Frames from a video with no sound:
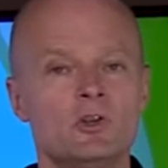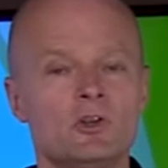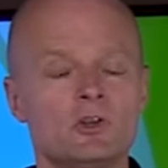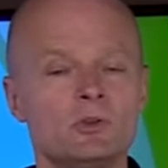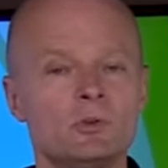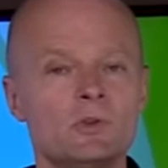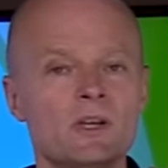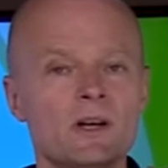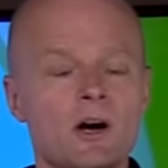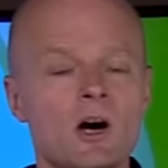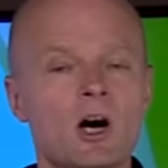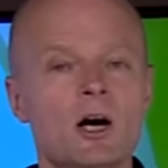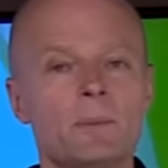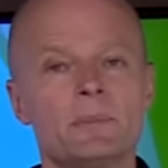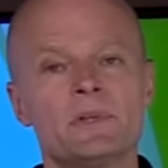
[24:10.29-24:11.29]
do the
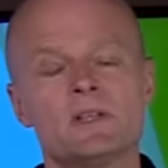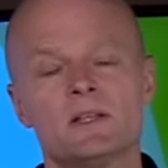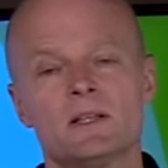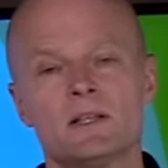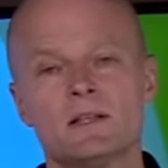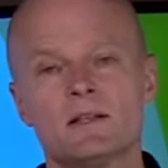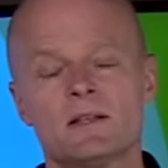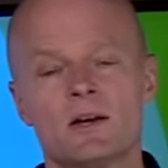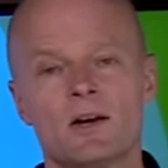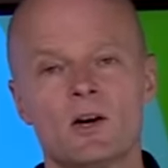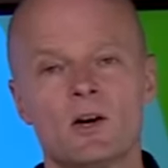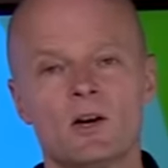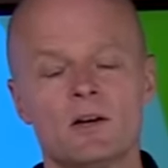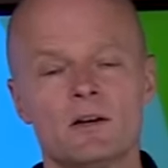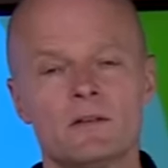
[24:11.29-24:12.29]
opposite
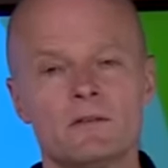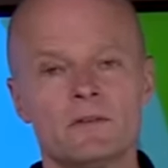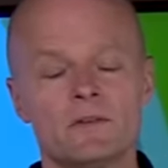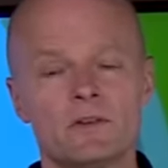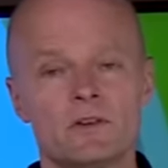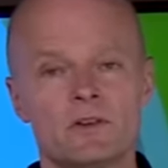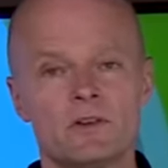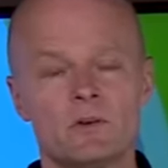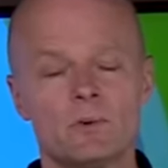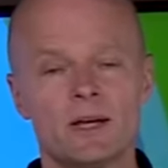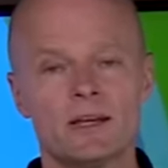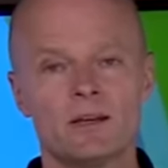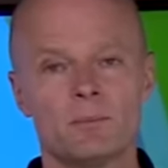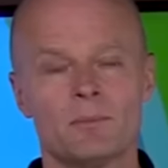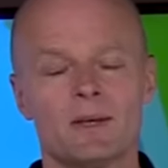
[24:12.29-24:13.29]
of the
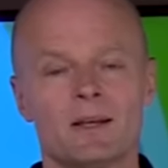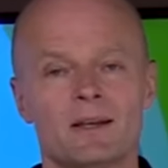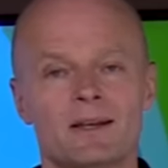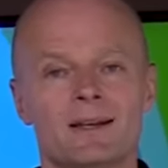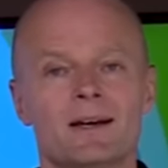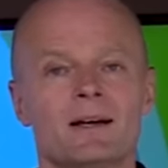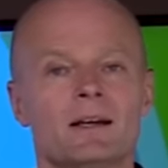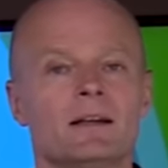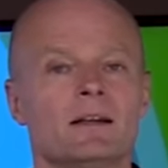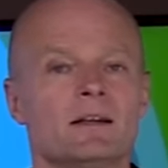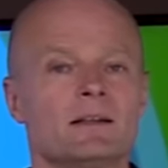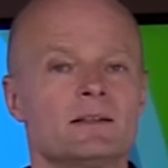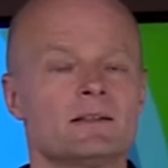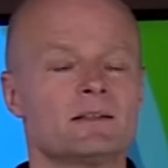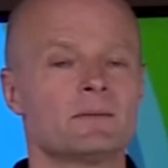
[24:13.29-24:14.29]
recommended
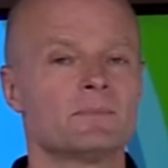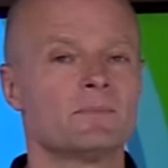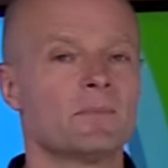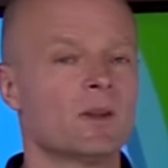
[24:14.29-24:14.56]
guidelines.